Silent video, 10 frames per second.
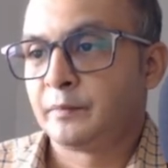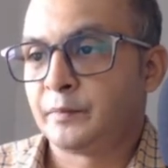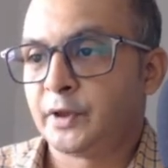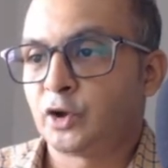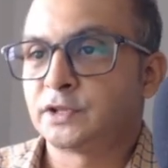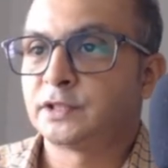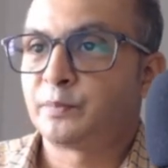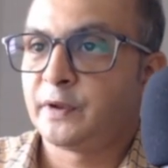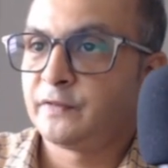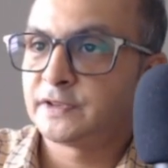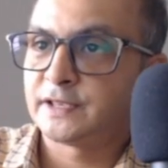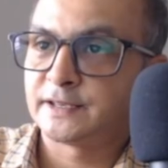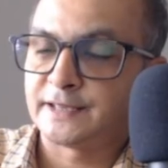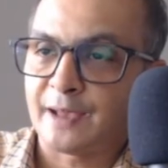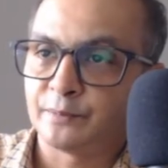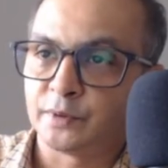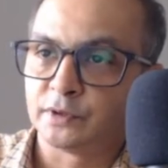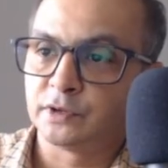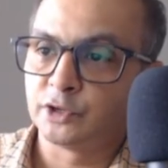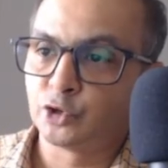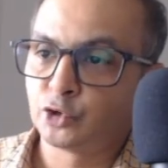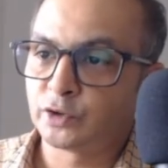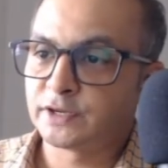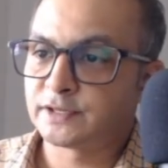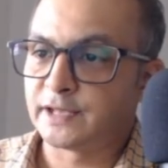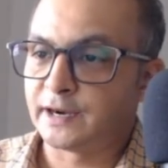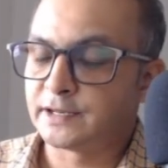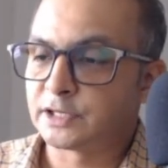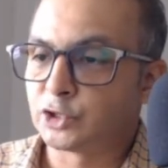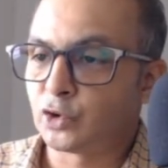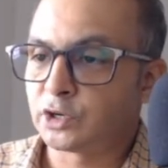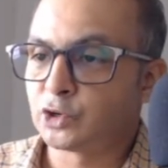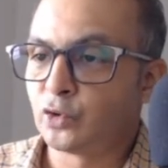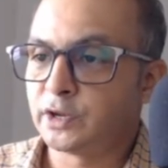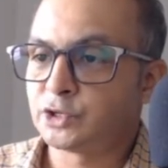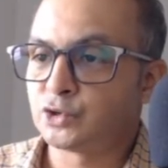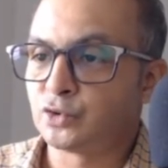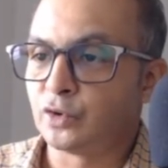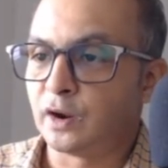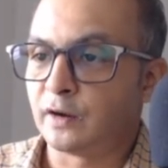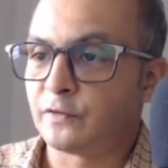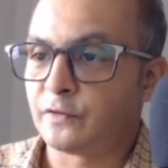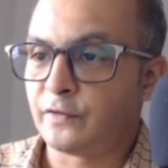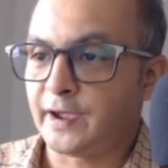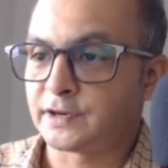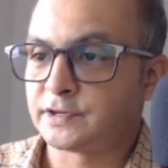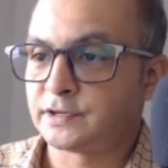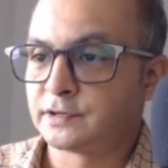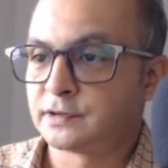because in the previous example you notice that is not going to affect